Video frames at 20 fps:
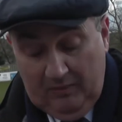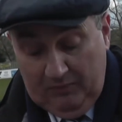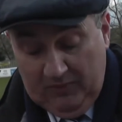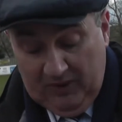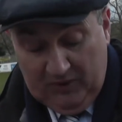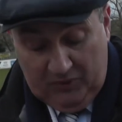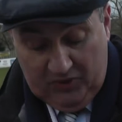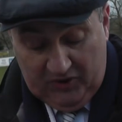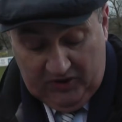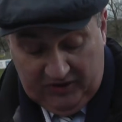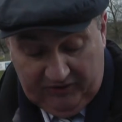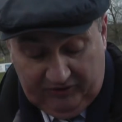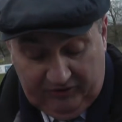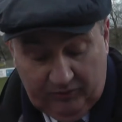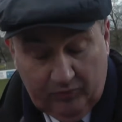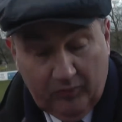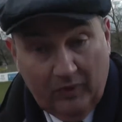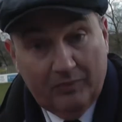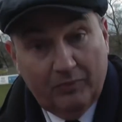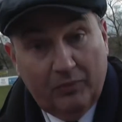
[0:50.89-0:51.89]
But it was a
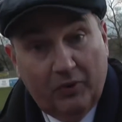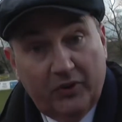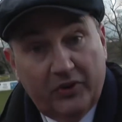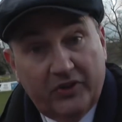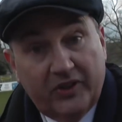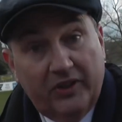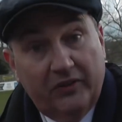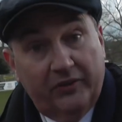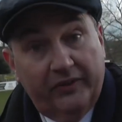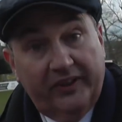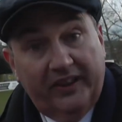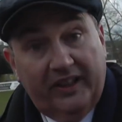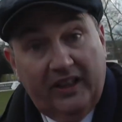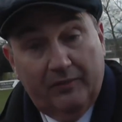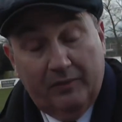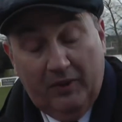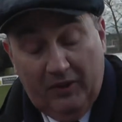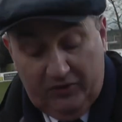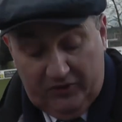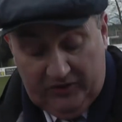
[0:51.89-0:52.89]
different Wimborne Town that
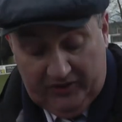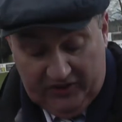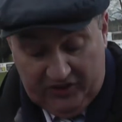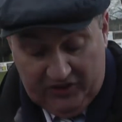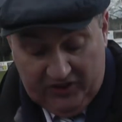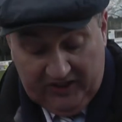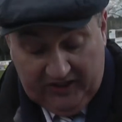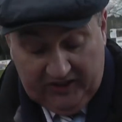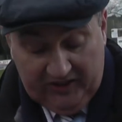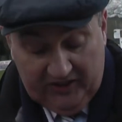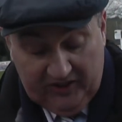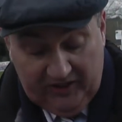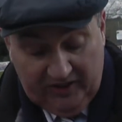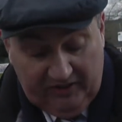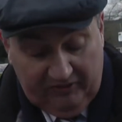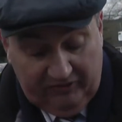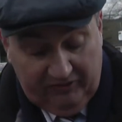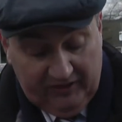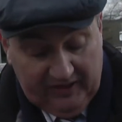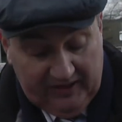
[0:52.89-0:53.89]
came out in the second
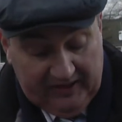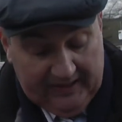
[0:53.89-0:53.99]
half.